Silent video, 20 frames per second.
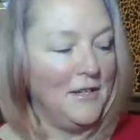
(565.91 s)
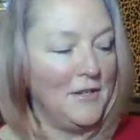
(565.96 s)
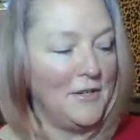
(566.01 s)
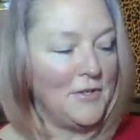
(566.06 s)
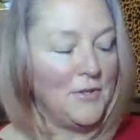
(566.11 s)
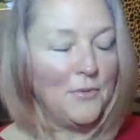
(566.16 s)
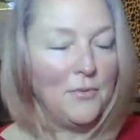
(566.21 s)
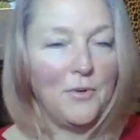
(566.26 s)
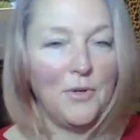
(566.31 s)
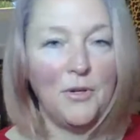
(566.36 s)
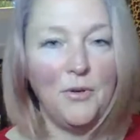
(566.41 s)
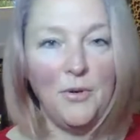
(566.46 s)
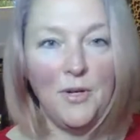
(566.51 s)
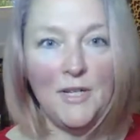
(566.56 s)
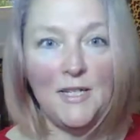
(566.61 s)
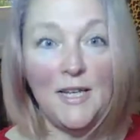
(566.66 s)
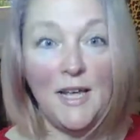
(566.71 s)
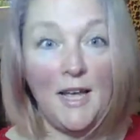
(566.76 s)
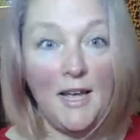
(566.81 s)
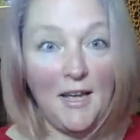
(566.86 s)
So we're
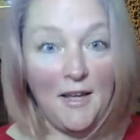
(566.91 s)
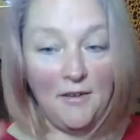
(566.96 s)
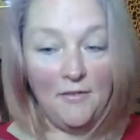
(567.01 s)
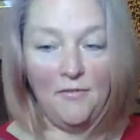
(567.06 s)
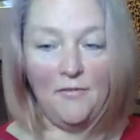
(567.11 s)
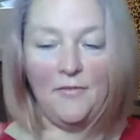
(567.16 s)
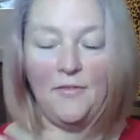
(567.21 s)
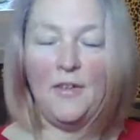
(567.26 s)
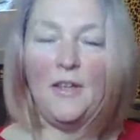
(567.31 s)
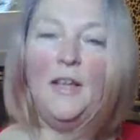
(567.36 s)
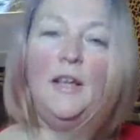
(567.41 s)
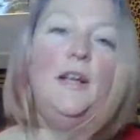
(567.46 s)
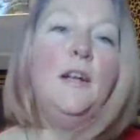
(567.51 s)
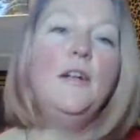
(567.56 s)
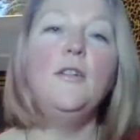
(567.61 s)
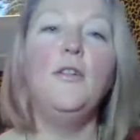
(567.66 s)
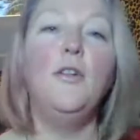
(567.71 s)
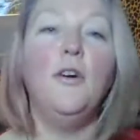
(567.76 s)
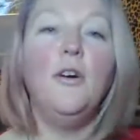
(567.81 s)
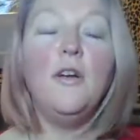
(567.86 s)
going to have
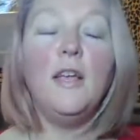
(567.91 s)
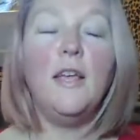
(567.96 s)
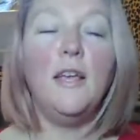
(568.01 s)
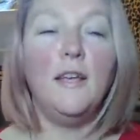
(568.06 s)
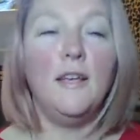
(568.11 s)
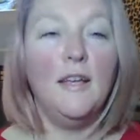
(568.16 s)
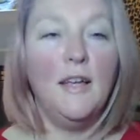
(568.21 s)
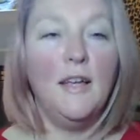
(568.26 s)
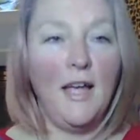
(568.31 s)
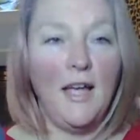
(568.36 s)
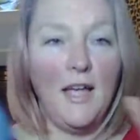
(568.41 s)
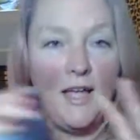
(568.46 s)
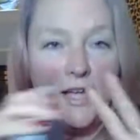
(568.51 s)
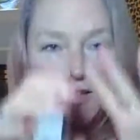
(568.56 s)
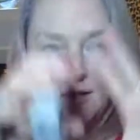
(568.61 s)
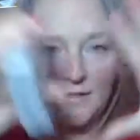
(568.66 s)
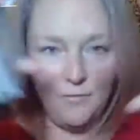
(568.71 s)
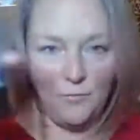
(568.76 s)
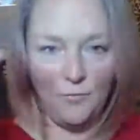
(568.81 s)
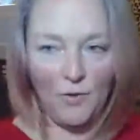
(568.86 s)
look
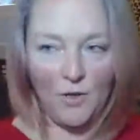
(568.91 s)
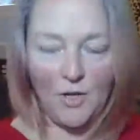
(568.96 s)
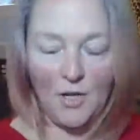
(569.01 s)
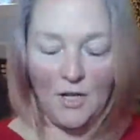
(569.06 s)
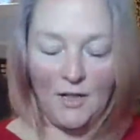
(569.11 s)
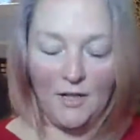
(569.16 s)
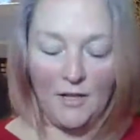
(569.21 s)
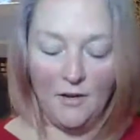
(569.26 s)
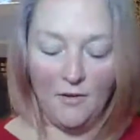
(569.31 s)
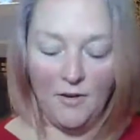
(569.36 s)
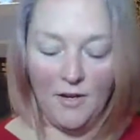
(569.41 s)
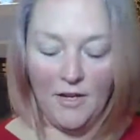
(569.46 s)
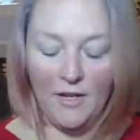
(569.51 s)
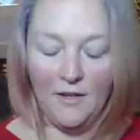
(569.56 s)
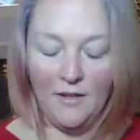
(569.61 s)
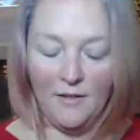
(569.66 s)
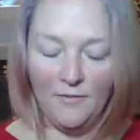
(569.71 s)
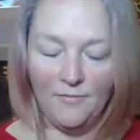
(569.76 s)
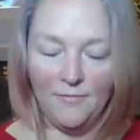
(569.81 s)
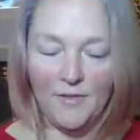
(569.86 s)
and we're
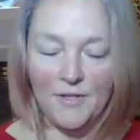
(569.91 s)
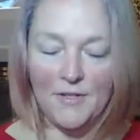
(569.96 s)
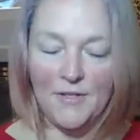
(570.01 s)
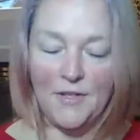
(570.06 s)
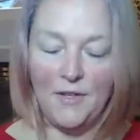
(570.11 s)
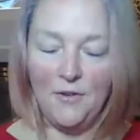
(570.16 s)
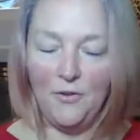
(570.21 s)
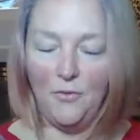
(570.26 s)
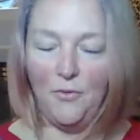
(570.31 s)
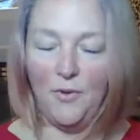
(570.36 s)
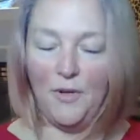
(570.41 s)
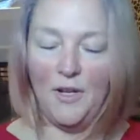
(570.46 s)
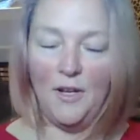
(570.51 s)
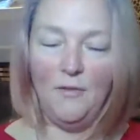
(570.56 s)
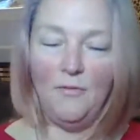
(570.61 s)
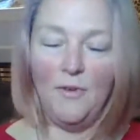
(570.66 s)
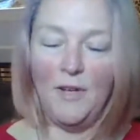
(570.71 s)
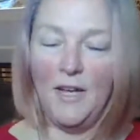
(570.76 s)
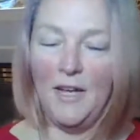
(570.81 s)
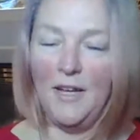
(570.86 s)
clearing because you know when
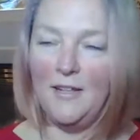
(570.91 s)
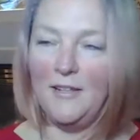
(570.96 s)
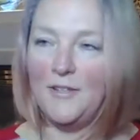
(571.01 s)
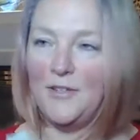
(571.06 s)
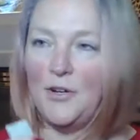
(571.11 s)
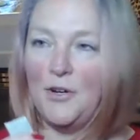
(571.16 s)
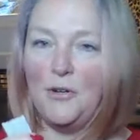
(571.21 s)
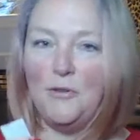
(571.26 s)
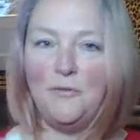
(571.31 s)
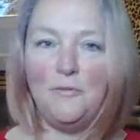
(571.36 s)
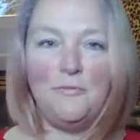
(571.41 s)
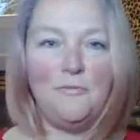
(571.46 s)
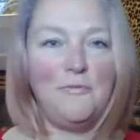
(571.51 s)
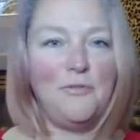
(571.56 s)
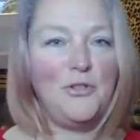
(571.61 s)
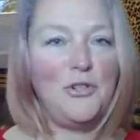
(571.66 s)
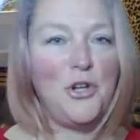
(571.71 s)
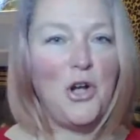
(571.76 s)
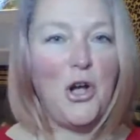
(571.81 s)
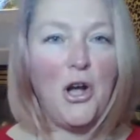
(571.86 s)
I when I start
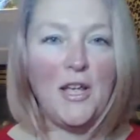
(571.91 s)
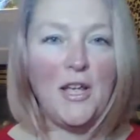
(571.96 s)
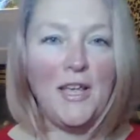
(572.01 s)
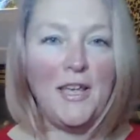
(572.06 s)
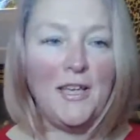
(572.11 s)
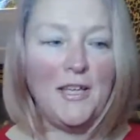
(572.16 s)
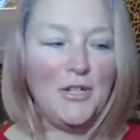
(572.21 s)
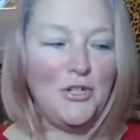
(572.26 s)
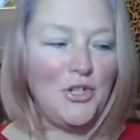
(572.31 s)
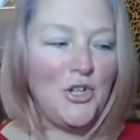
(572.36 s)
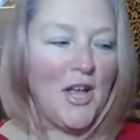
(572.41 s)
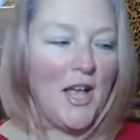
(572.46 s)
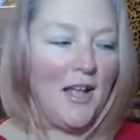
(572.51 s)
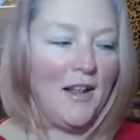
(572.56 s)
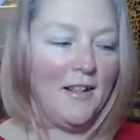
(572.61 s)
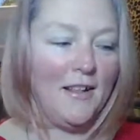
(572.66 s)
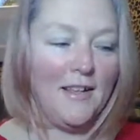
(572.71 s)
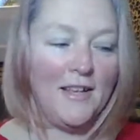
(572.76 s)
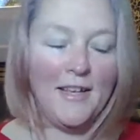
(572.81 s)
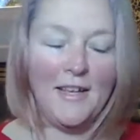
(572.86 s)
talking and
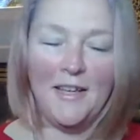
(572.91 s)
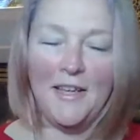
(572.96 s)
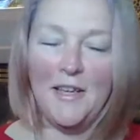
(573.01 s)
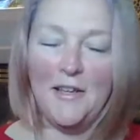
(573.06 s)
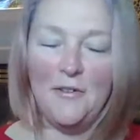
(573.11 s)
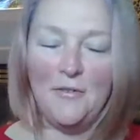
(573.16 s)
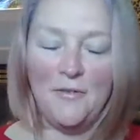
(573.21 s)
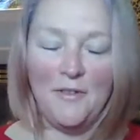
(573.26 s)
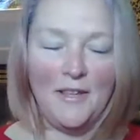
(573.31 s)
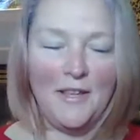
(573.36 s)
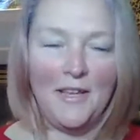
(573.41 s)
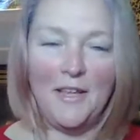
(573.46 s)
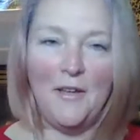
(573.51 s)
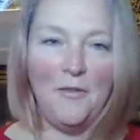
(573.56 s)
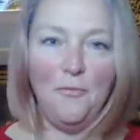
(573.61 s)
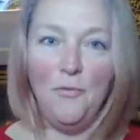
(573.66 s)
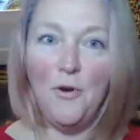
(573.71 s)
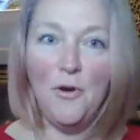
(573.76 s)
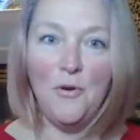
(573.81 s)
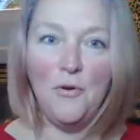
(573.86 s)
channeling I get I
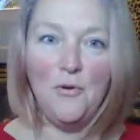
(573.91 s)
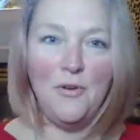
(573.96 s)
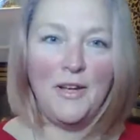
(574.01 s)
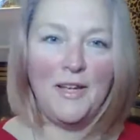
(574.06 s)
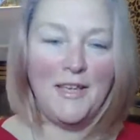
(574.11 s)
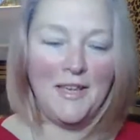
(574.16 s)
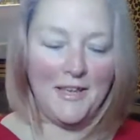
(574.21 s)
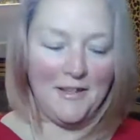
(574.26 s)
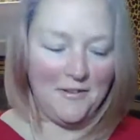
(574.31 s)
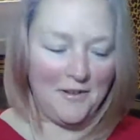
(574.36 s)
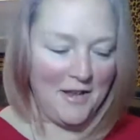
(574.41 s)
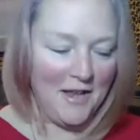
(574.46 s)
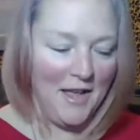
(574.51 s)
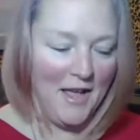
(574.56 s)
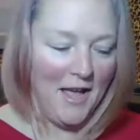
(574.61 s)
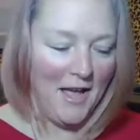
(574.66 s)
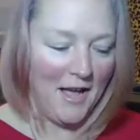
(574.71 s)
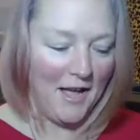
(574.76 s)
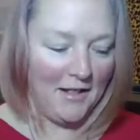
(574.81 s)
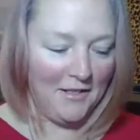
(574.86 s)
get woo I get
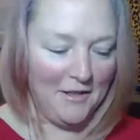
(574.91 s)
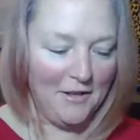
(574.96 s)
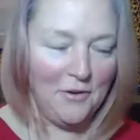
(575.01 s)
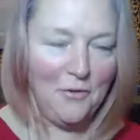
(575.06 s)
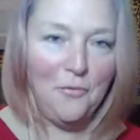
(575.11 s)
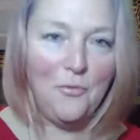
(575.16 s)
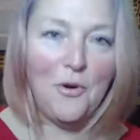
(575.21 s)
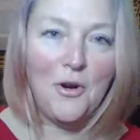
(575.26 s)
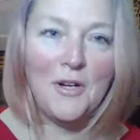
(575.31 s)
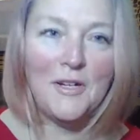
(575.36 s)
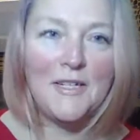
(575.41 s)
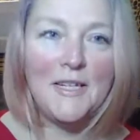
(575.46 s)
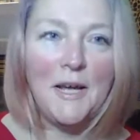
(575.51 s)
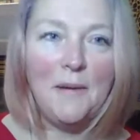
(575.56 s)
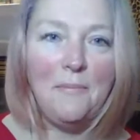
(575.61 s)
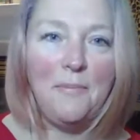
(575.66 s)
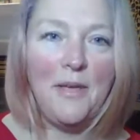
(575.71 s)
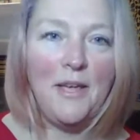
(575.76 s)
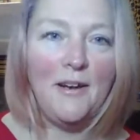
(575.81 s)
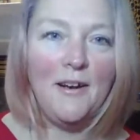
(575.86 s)
a little worked
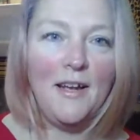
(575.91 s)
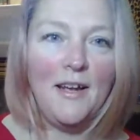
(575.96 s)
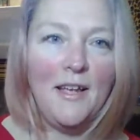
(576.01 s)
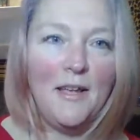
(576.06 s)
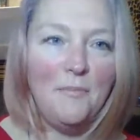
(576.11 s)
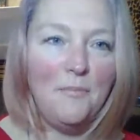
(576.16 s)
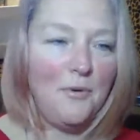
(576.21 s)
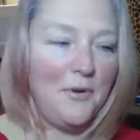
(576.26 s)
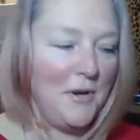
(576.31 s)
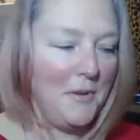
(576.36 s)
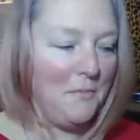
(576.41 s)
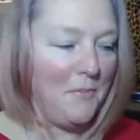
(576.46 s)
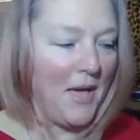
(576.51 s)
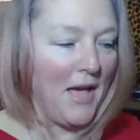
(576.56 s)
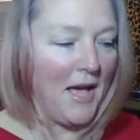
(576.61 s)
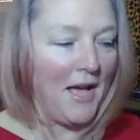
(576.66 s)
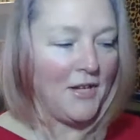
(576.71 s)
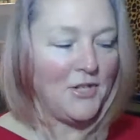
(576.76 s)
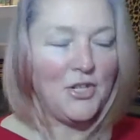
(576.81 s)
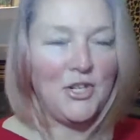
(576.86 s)
up here I get pretty
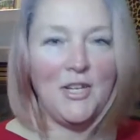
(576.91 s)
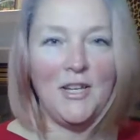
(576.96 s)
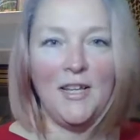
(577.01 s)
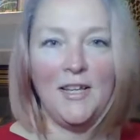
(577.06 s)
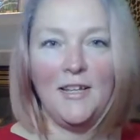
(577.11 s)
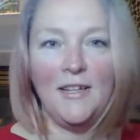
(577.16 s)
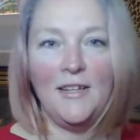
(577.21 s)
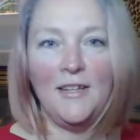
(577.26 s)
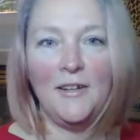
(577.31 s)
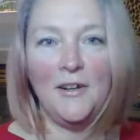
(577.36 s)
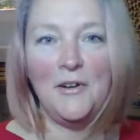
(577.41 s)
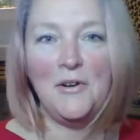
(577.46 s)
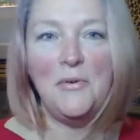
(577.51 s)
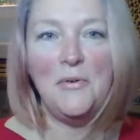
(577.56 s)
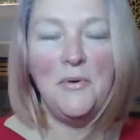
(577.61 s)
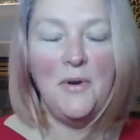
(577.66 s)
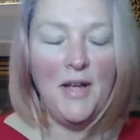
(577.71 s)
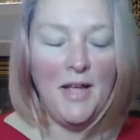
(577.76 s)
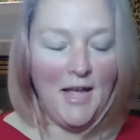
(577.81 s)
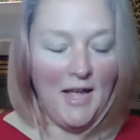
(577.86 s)
passionate you
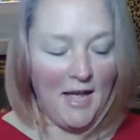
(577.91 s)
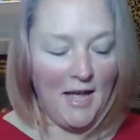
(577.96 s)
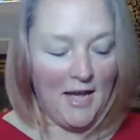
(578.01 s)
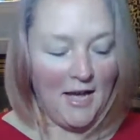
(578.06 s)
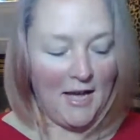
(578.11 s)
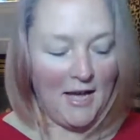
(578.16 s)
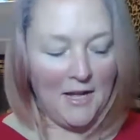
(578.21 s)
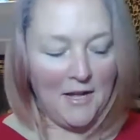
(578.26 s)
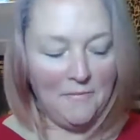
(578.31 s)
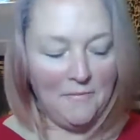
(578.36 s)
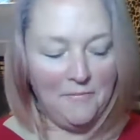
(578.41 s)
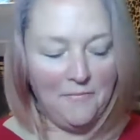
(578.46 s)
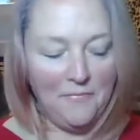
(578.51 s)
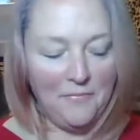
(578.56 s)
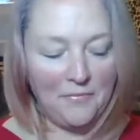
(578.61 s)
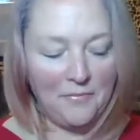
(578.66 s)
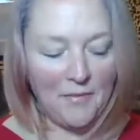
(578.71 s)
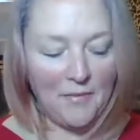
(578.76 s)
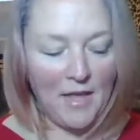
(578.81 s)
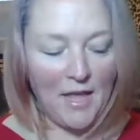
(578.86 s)
know um,
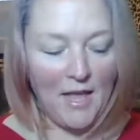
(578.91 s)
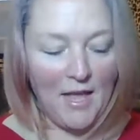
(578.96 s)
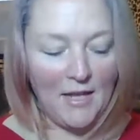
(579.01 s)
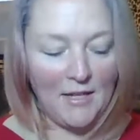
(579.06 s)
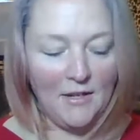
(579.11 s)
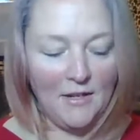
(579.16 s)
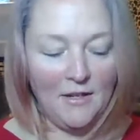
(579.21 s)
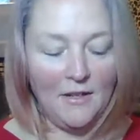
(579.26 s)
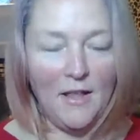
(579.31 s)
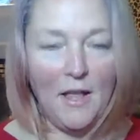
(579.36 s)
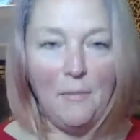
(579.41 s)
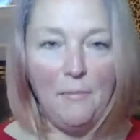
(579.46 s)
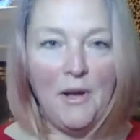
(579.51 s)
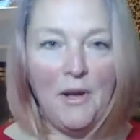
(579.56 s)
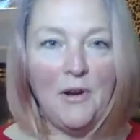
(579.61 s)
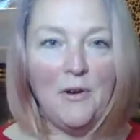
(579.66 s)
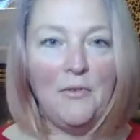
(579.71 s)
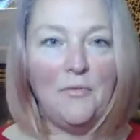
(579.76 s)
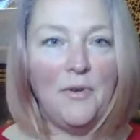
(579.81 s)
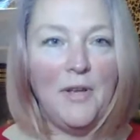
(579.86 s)
and Colette
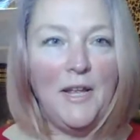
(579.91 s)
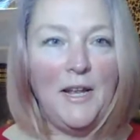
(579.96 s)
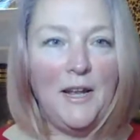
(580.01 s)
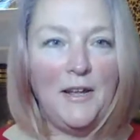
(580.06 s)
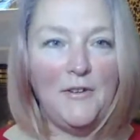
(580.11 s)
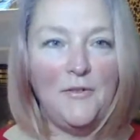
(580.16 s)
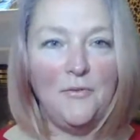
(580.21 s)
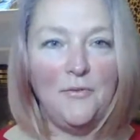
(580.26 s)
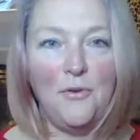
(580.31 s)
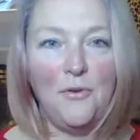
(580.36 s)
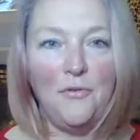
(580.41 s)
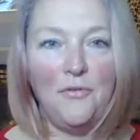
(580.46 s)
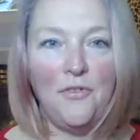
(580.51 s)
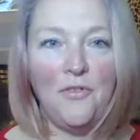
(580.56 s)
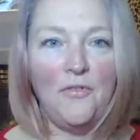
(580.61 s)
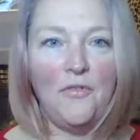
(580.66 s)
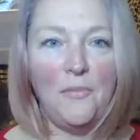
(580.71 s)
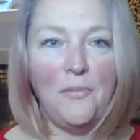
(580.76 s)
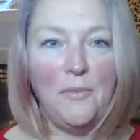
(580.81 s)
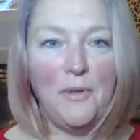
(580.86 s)
Baron Reid, I don't know if
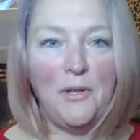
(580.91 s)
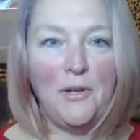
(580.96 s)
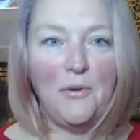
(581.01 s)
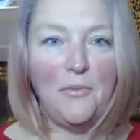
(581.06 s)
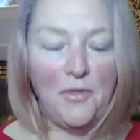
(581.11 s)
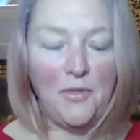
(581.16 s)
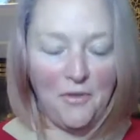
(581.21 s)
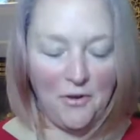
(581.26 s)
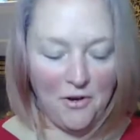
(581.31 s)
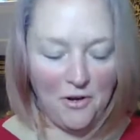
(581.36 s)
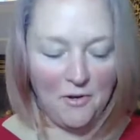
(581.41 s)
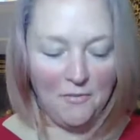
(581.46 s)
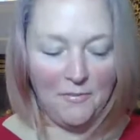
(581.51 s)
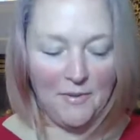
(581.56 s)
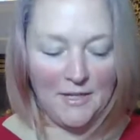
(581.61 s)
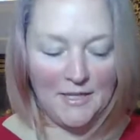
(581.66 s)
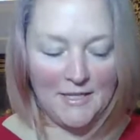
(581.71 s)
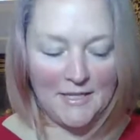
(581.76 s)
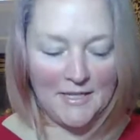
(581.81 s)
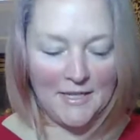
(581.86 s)
you're familiar with her,
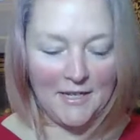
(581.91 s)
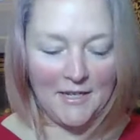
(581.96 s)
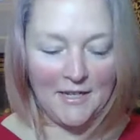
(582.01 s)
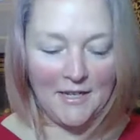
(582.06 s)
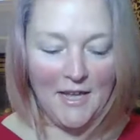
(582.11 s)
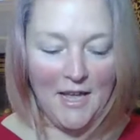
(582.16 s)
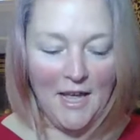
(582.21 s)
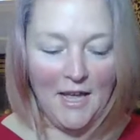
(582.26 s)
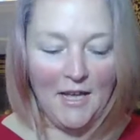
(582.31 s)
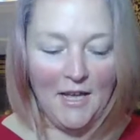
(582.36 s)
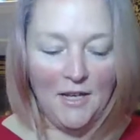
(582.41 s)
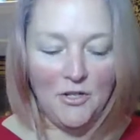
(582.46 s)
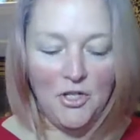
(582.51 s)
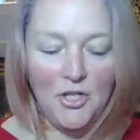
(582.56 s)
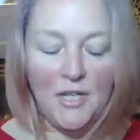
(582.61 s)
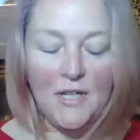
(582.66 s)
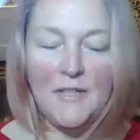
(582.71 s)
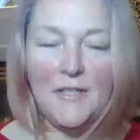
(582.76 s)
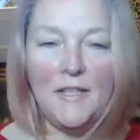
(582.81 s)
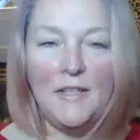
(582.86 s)
but uh,
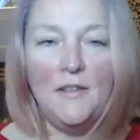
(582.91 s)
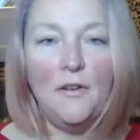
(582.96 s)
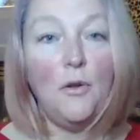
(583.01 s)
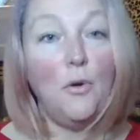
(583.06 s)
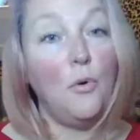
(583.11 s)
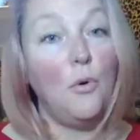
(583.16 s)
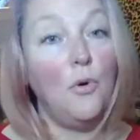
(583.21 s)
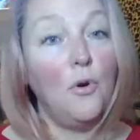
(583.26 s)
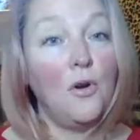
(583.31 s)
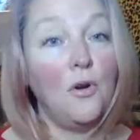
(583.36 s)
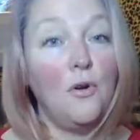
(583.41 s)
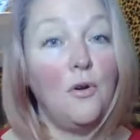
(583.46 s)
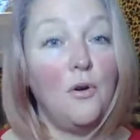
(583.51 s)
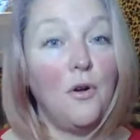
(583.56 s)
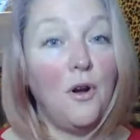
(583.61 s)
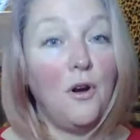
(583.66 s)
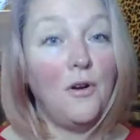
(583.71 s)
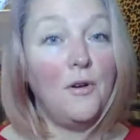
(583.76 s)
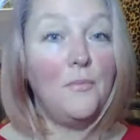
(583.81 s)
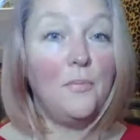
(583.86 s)
she has a little oracle
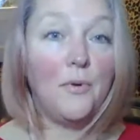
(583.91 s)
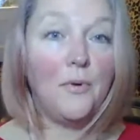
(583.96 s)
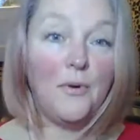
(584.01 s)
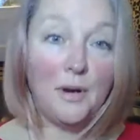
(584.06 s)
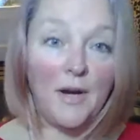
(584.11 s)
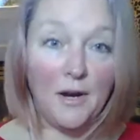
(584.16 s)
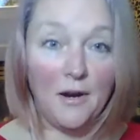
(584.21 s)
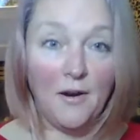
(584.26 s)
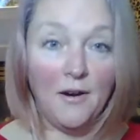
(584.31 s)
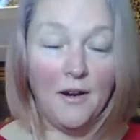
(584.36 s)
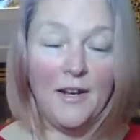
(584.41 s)
card prayer.